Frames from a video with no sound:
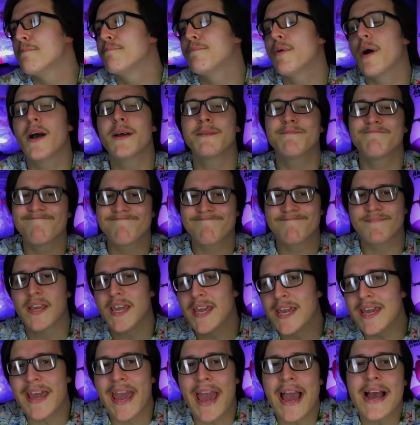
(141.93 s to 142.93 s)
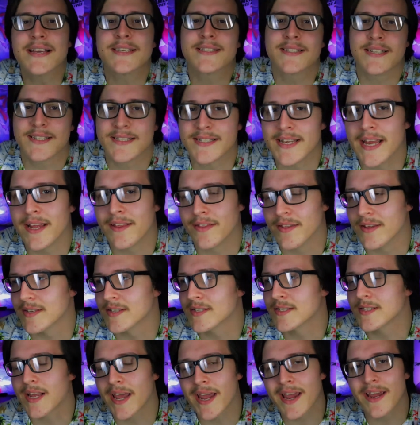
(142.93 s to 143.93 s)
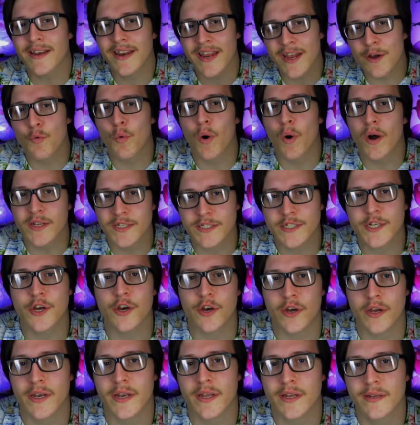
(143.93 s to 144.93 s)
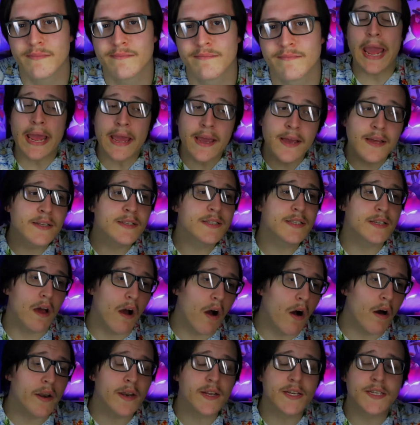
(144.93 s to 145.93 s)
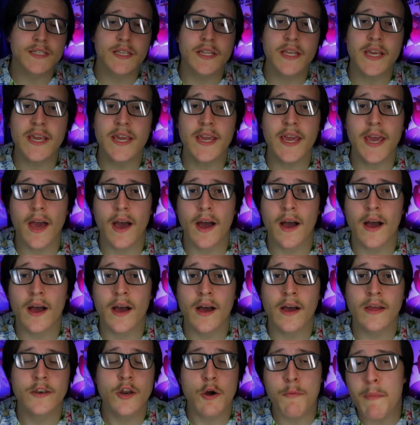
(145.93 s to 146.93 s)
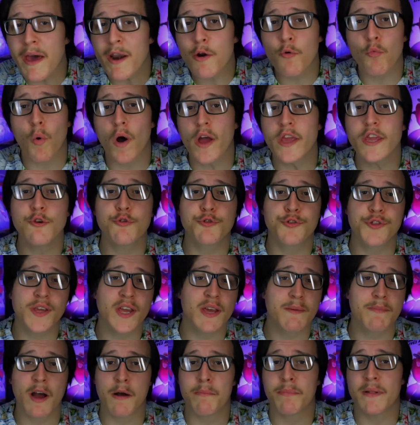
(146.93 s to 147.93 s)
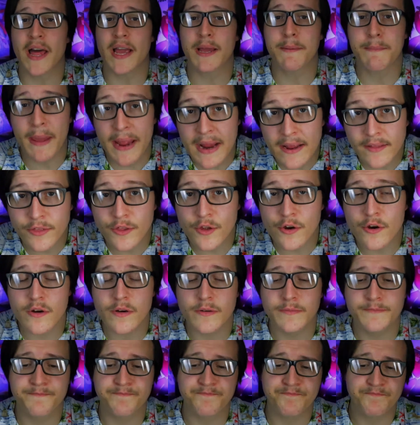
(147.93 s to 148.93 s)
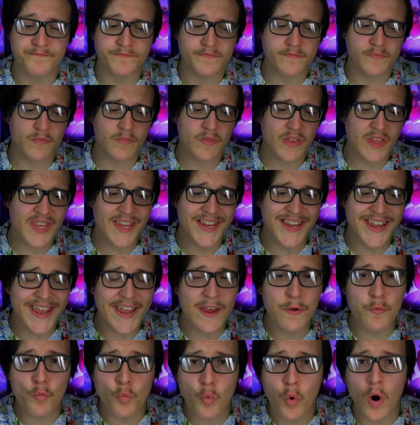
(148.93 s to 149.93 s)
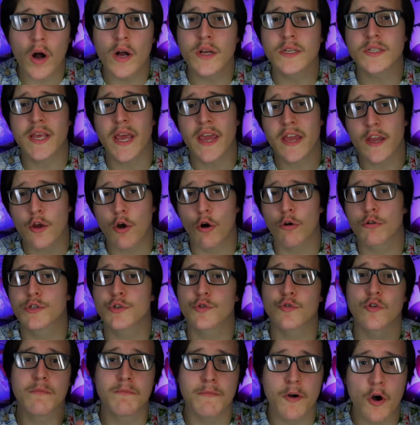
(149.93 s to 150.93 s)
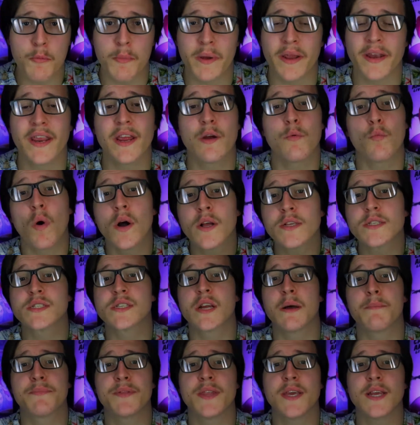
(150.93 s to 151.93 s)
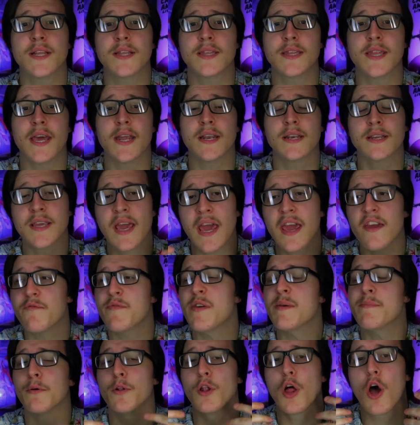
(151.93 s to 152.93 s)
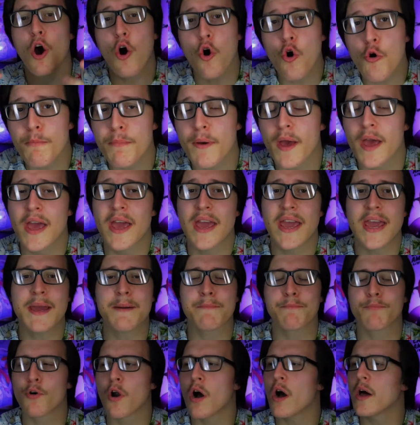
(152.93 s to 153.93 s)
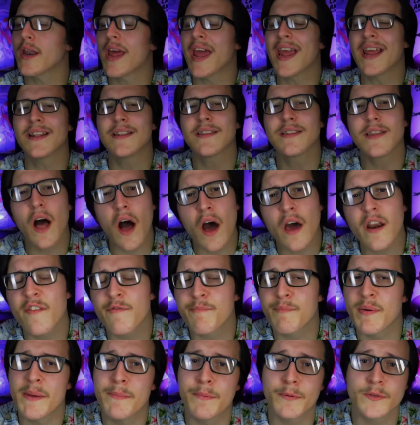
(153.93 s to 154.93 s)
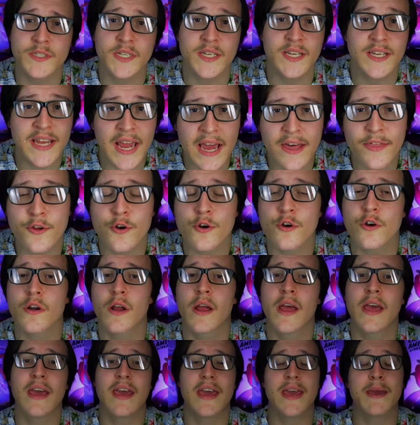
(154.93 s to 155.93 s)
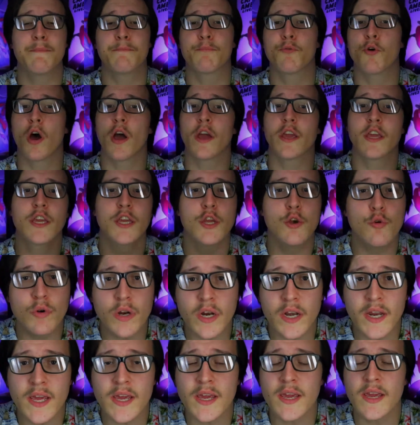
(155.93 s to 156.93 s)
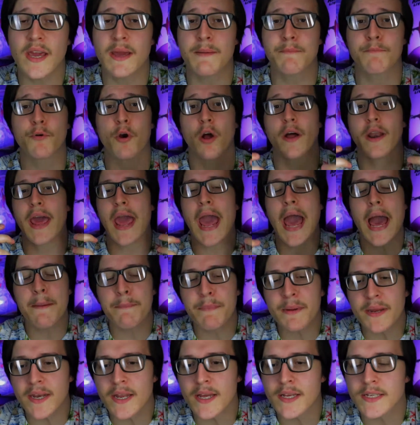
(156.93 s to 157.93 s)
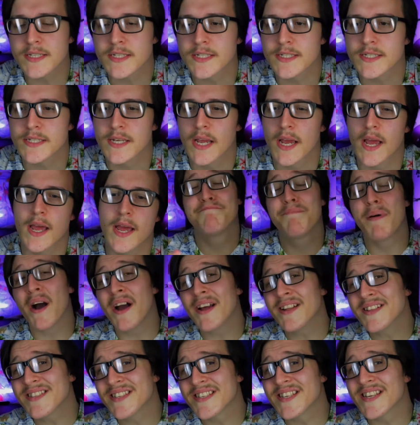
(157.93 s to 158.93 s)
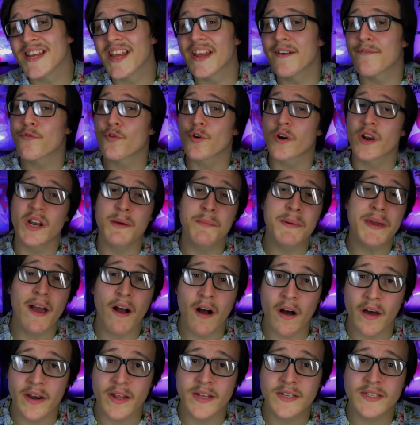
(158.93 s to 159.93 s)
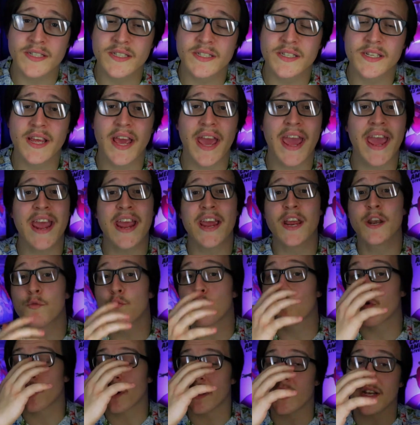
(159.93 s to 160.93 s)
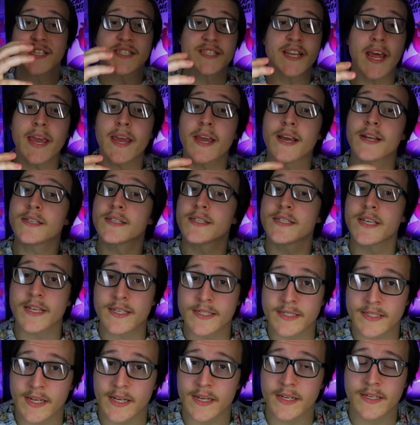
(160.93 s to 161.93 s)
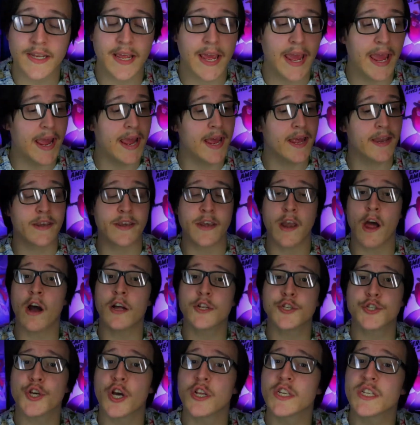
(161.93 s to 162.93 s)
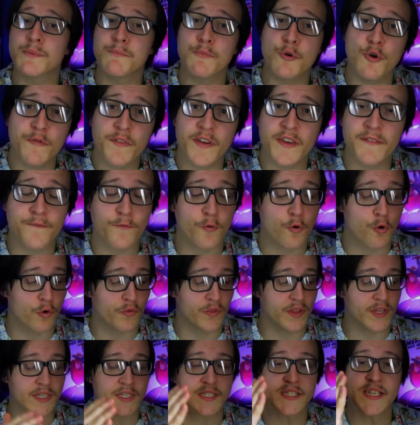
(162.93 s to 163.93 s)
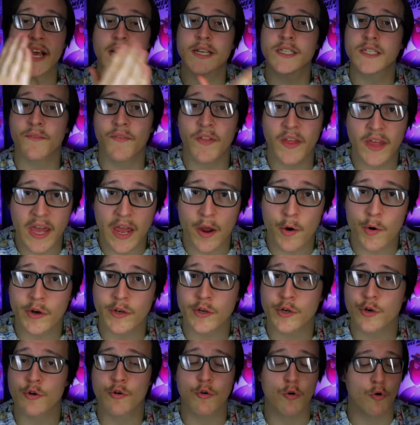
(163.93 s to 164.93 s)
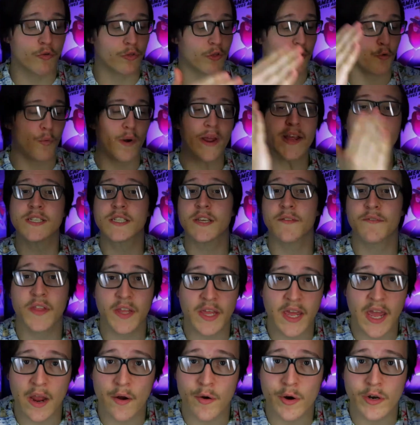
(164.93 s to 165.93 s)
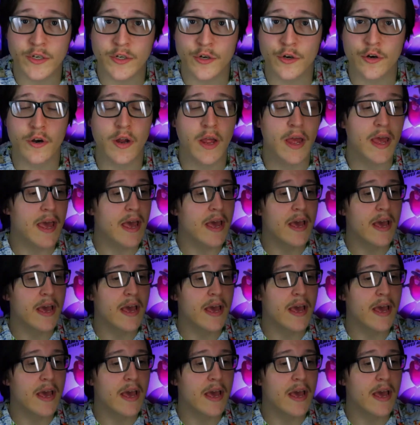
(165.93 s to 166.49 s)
but he has to say this, and it was good. And honestly, no matter what you think about Black Panther, it was a cultural moment. It was something that gave people hope. It brought a lot of people together. It brought unity. It brought happiness. But if we're gonna be honest, and we're gonna stay consistent and not judge a movie for the sex of the character or the race of the character,